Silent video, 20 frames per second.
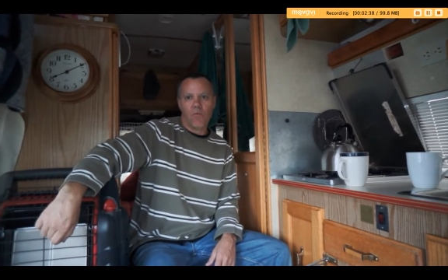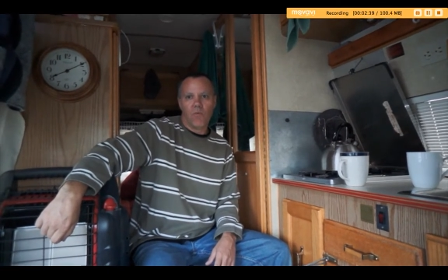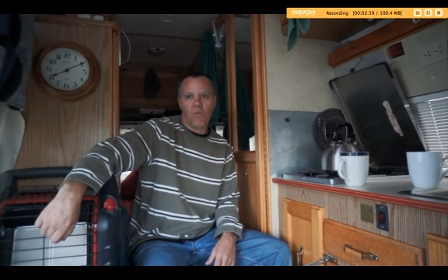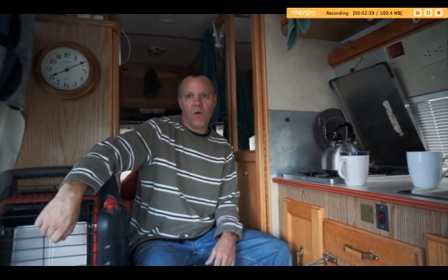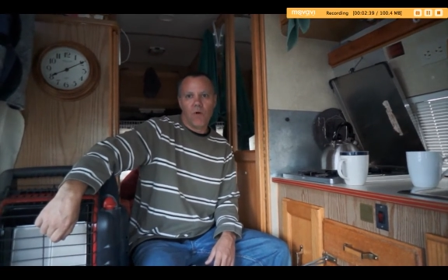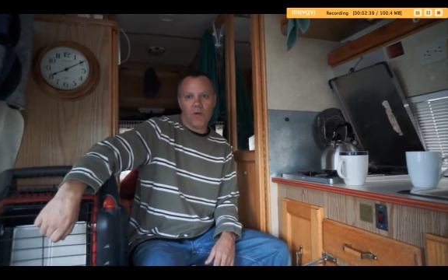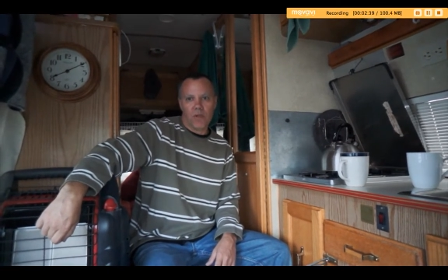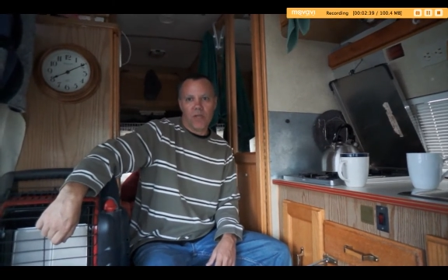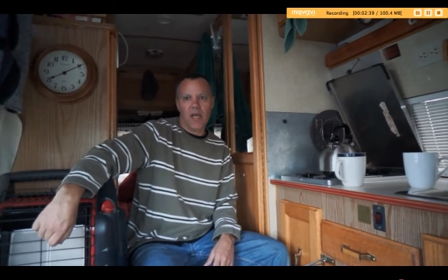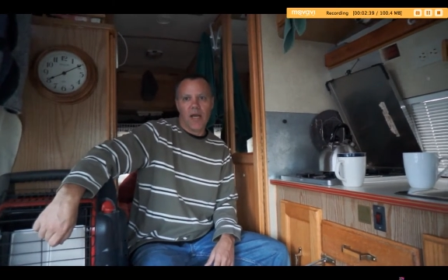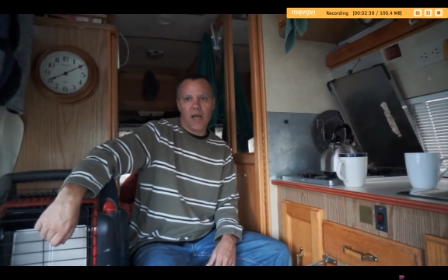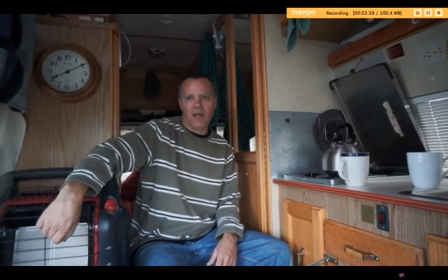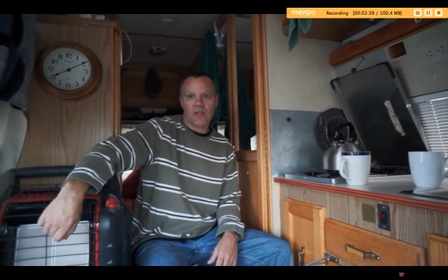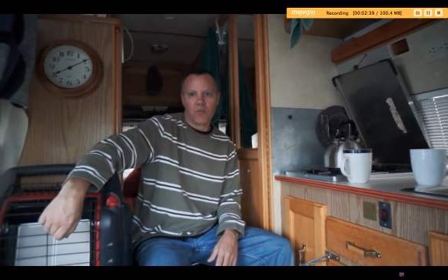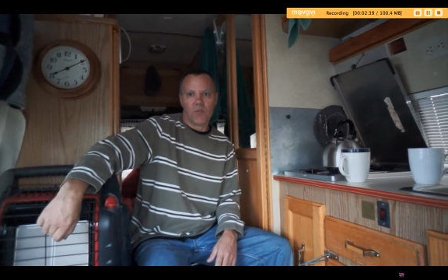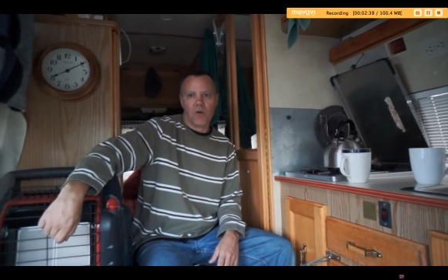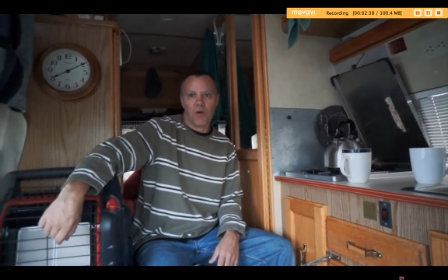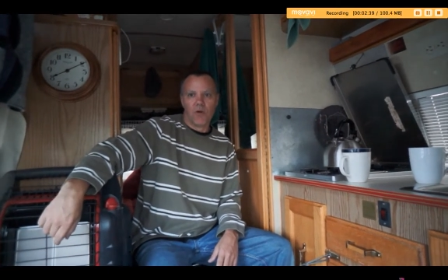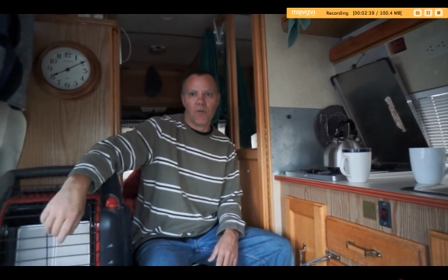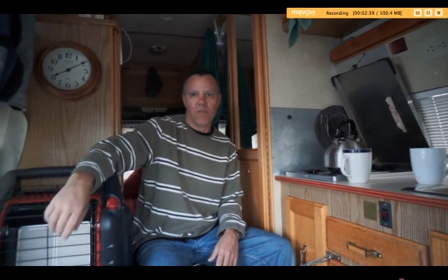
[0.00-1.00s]
Well, yeah, it's
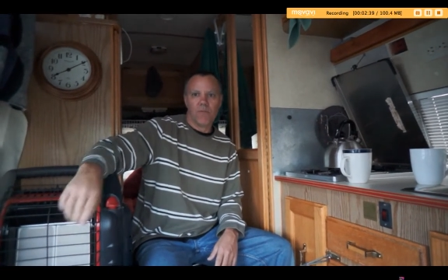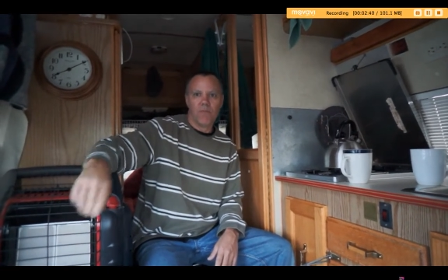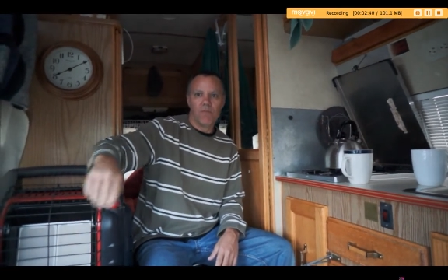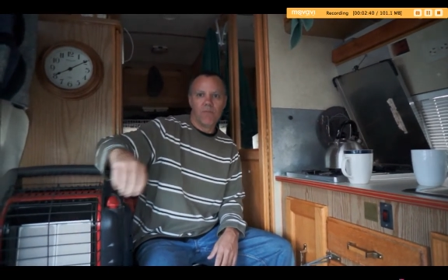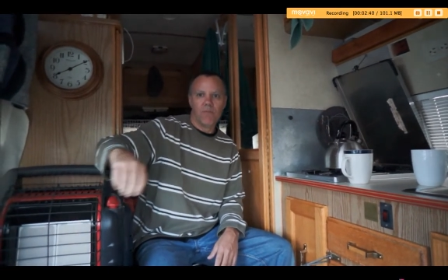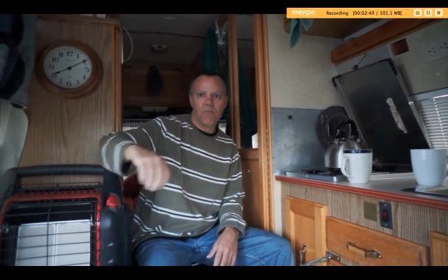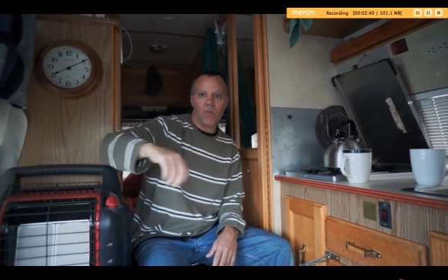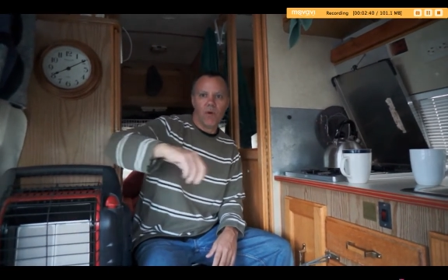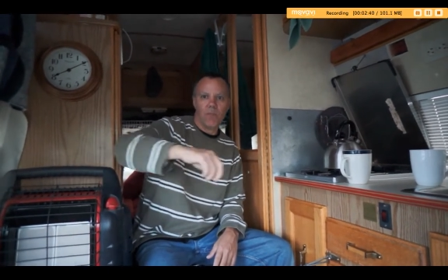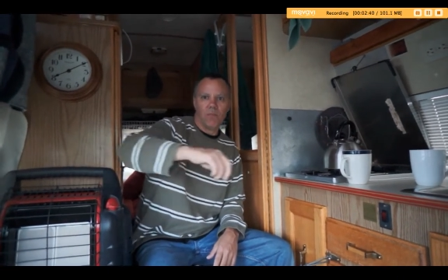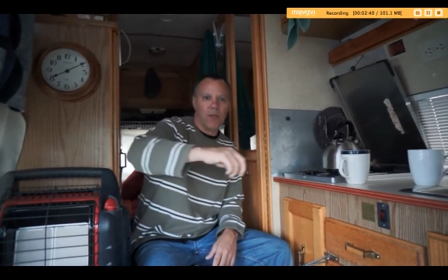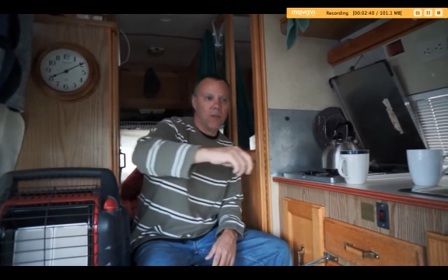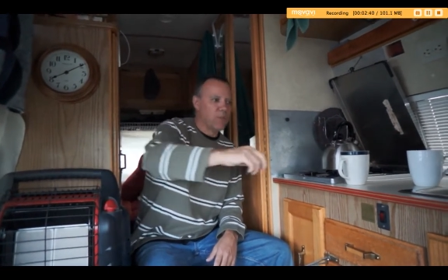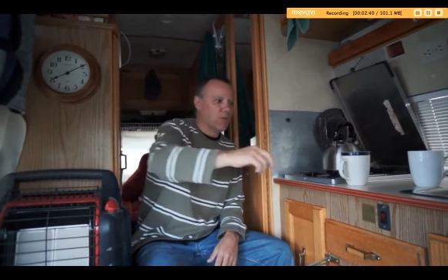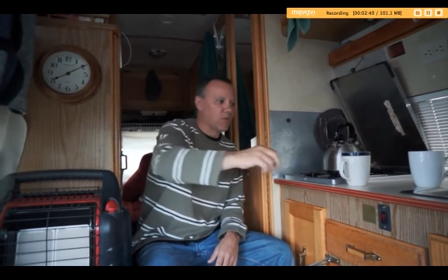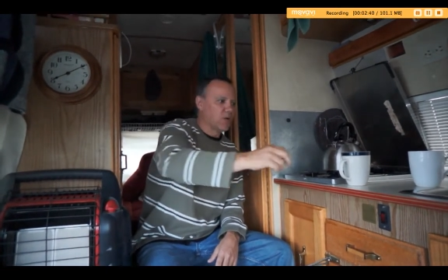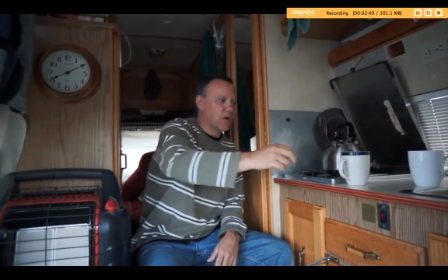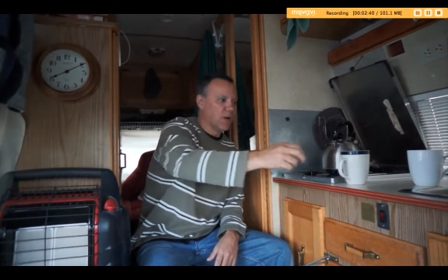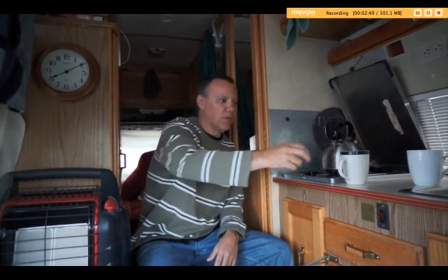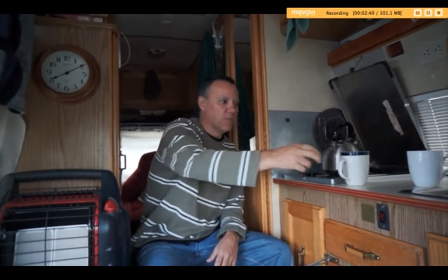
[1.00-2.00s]
where
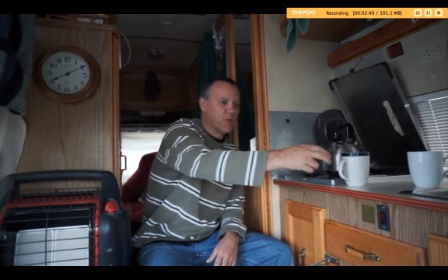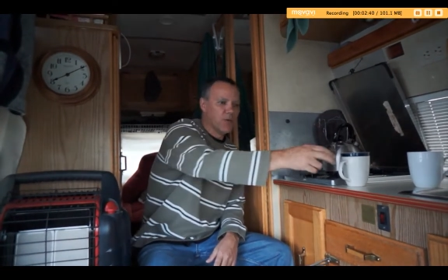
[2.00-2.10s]
people come